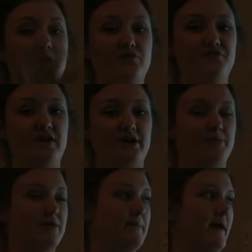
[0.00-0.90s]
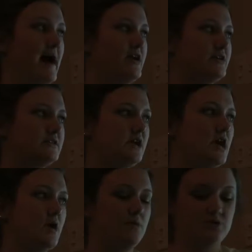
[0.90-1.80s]
own fingerprint patterns,
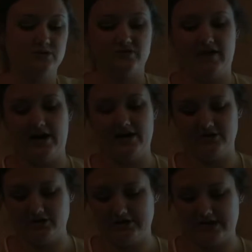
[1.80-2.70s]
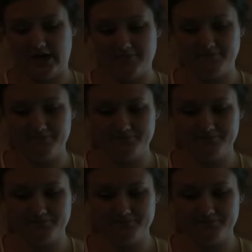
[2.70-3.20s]
which was very interesting.